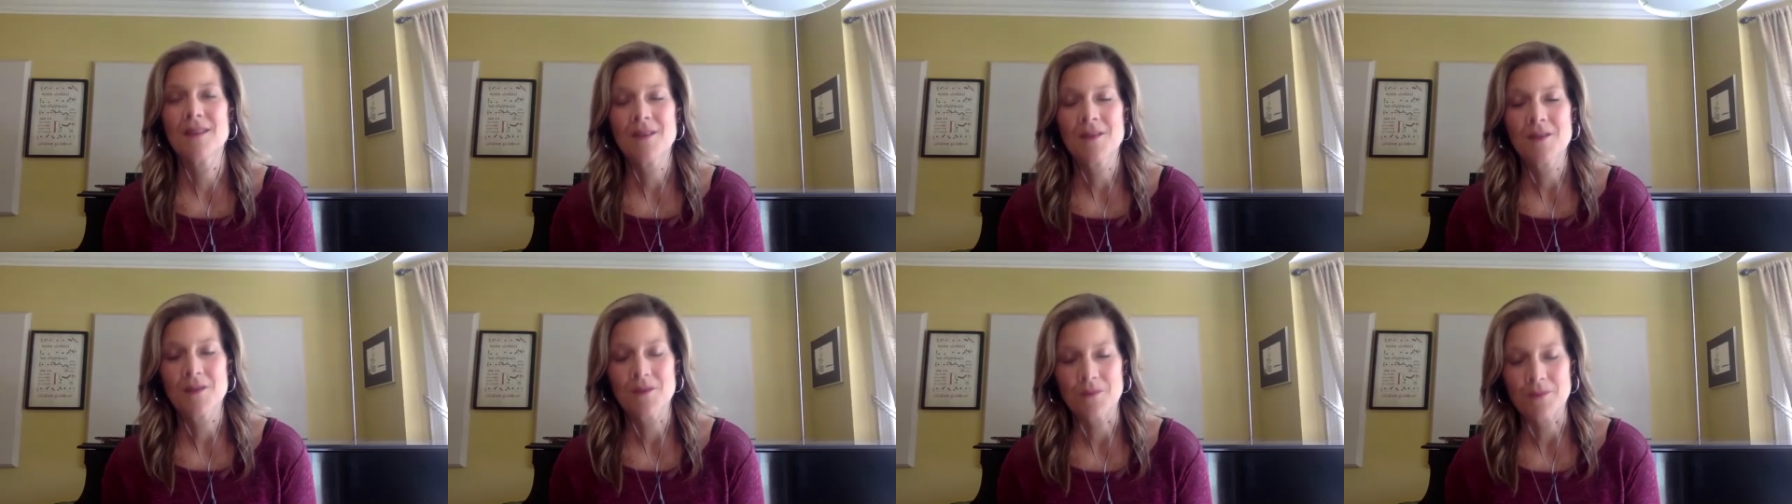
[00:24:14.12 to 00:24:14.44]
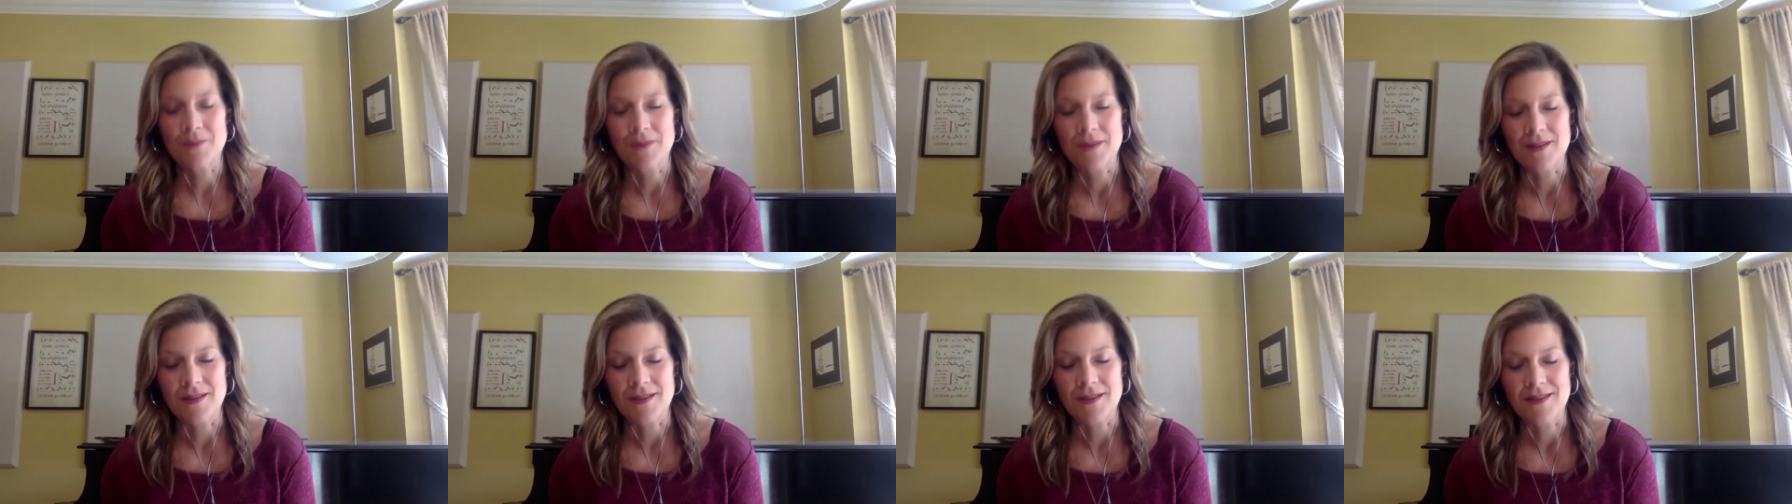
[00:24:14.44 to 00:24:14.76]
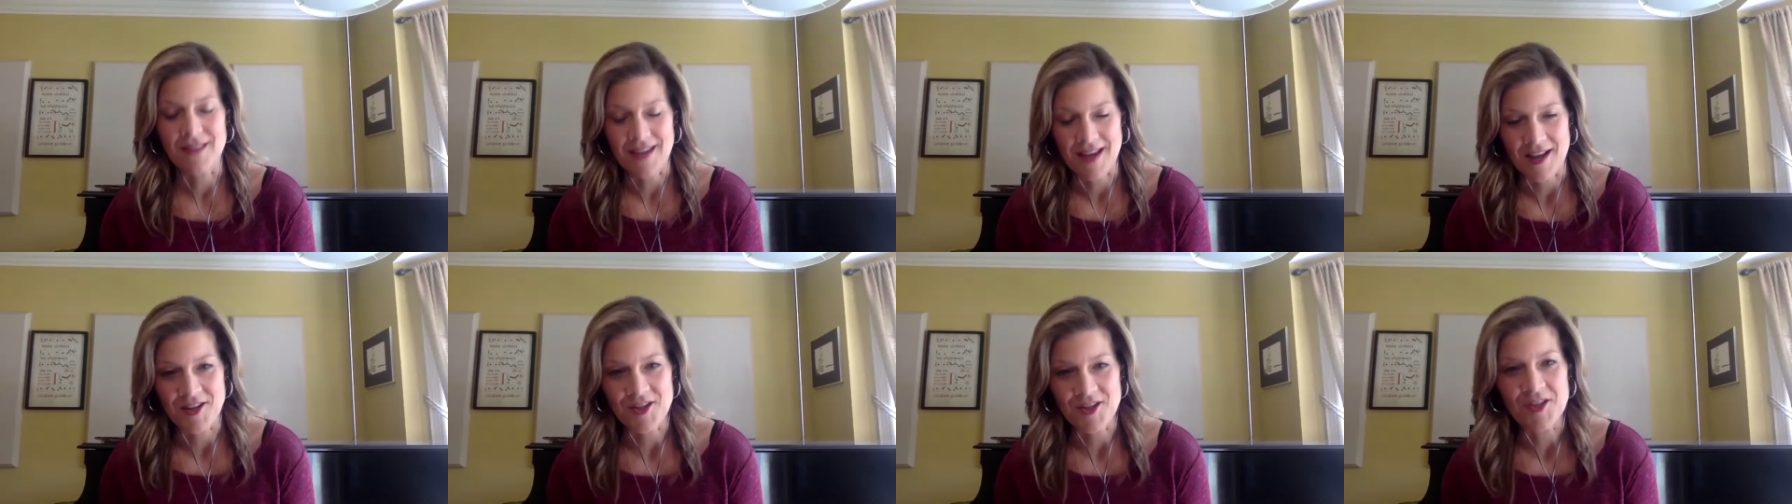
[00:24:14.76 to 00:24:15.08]

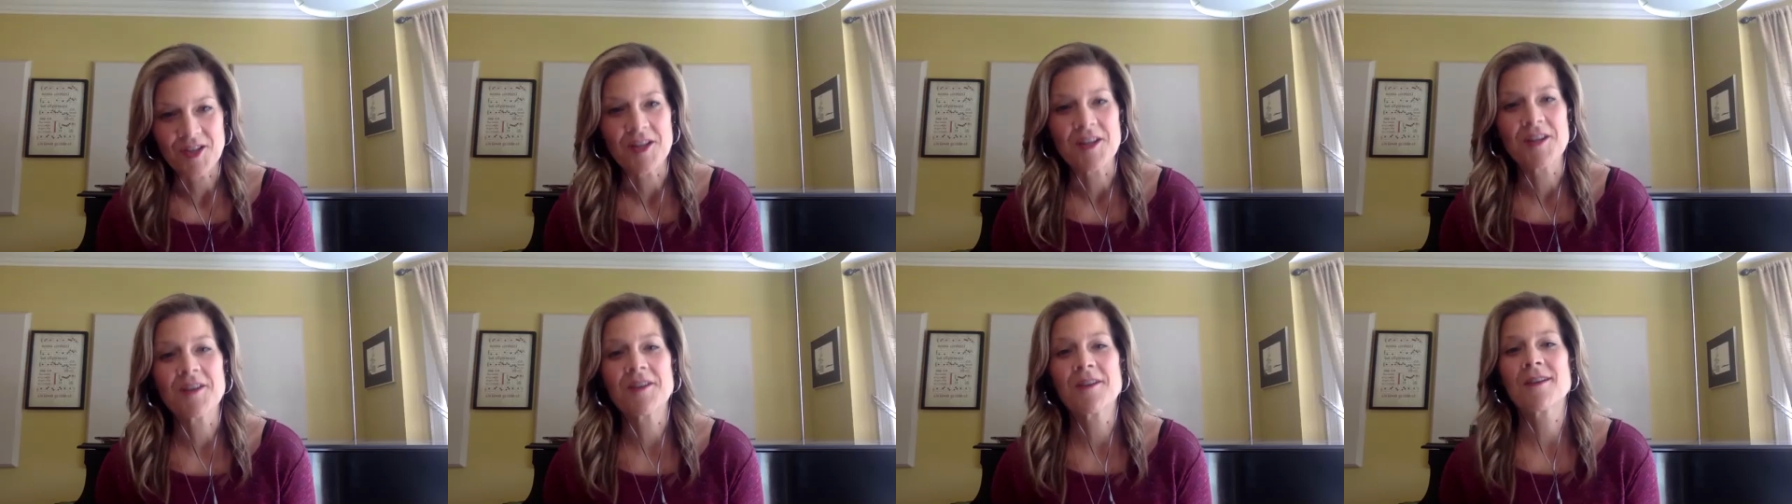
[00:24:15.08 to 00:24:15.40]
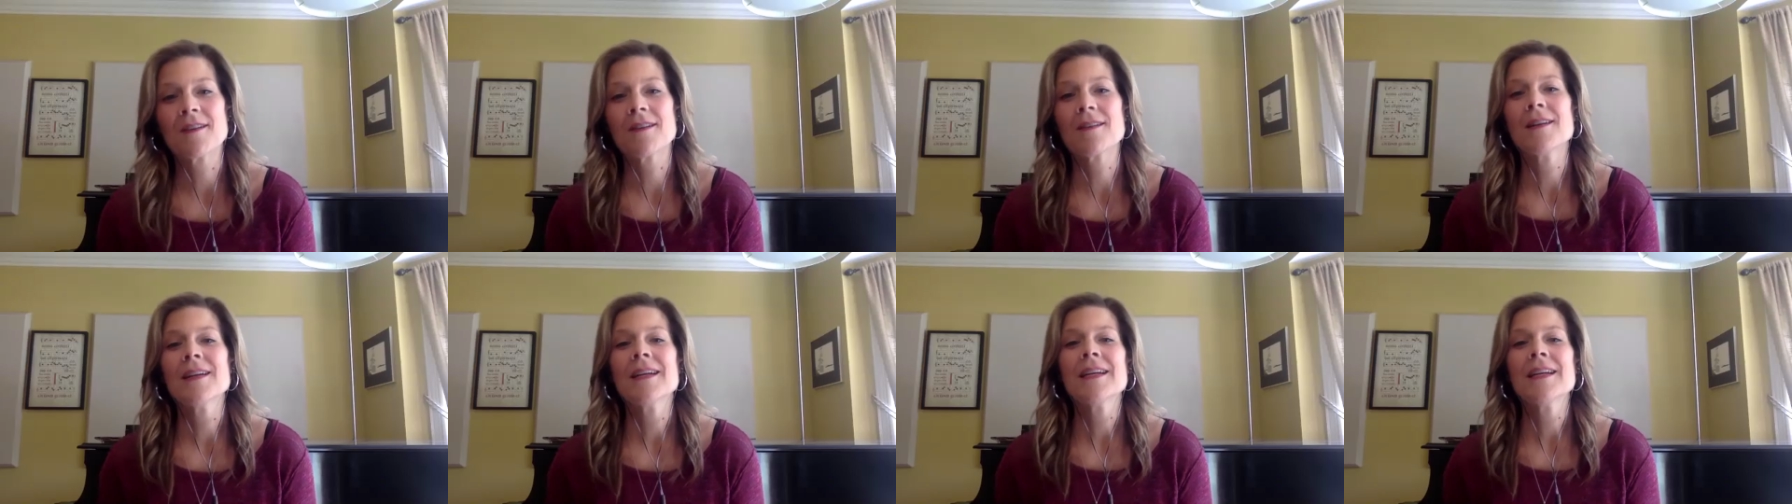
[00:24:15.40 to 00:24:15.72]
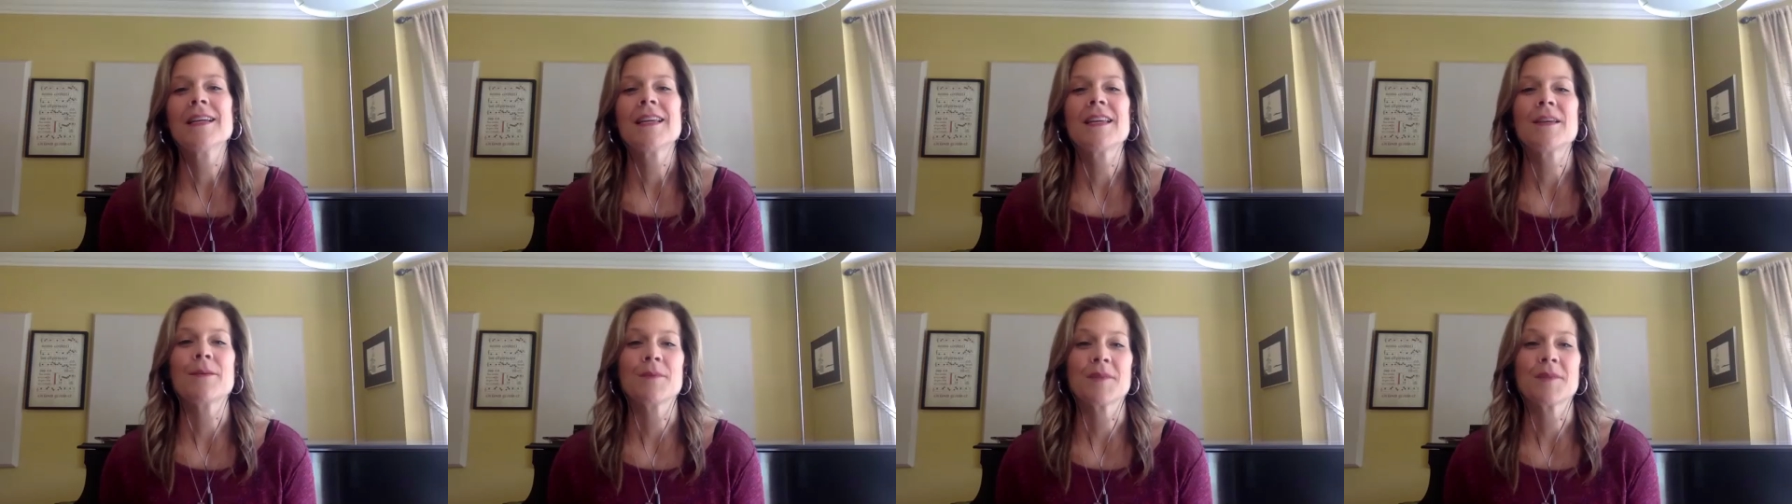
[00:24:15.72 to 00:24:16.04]
the engineer,
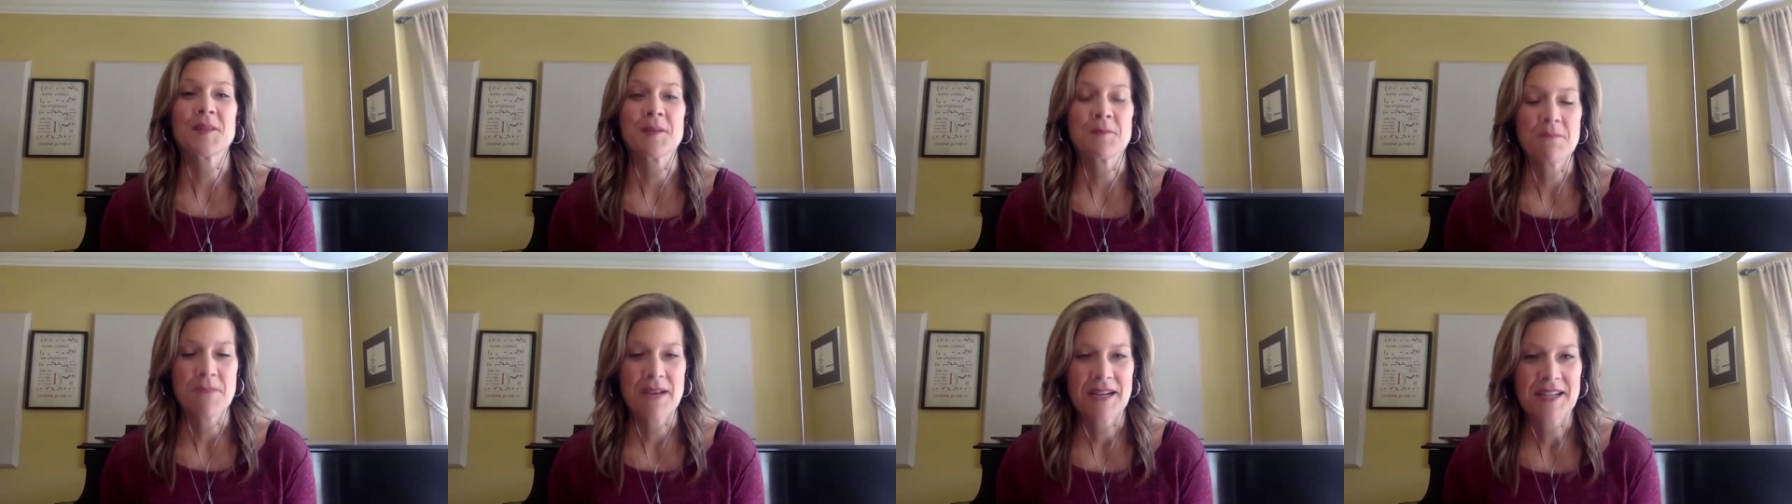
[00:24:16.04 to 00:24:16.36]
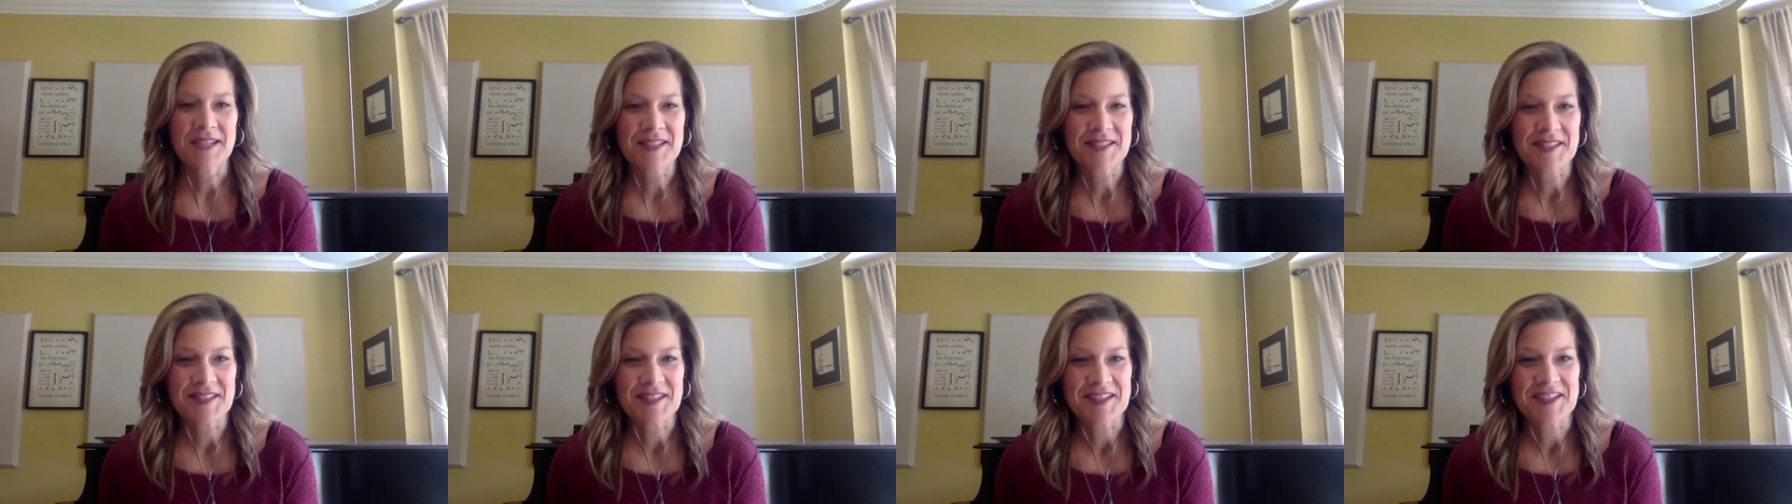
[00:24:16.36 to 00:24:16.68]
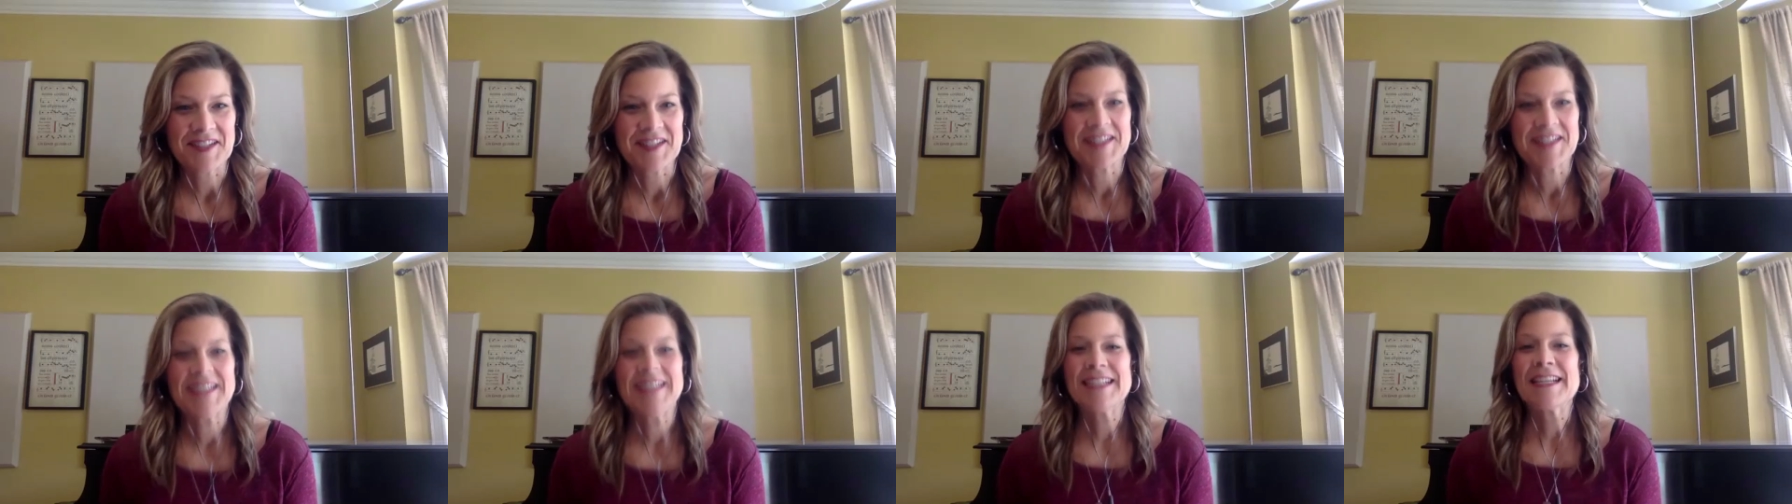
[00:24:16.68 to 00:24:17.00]
he was the
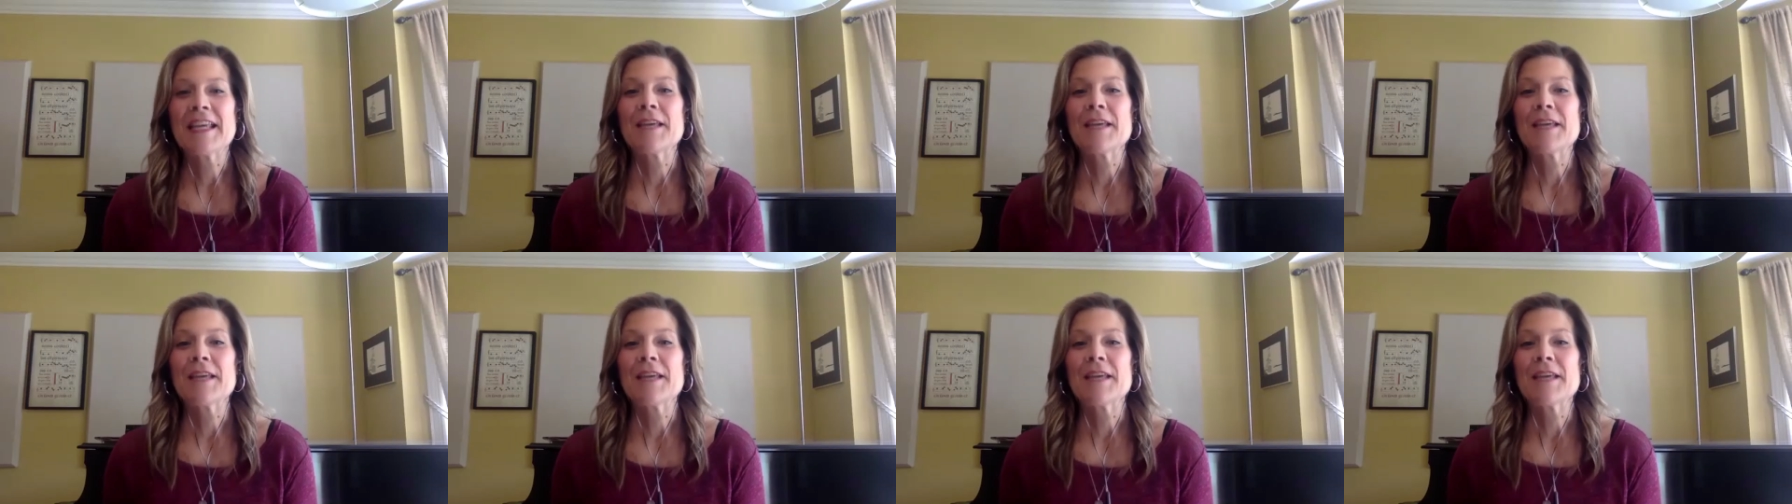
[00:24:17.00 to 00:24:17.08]
mixer,